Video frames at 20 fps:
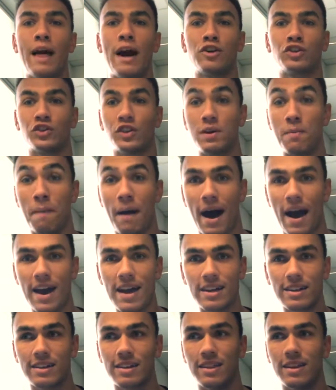actually buy
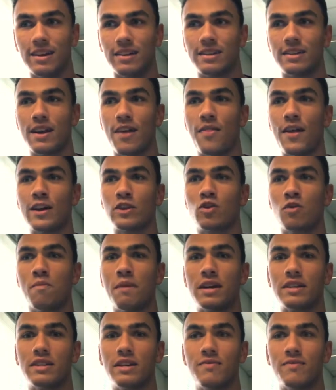into this, and that's what
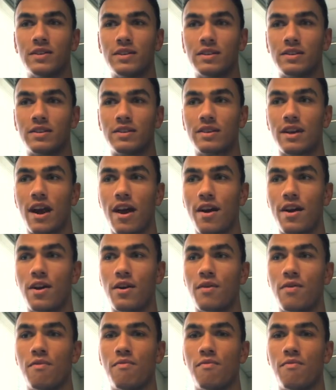makes it even scarier.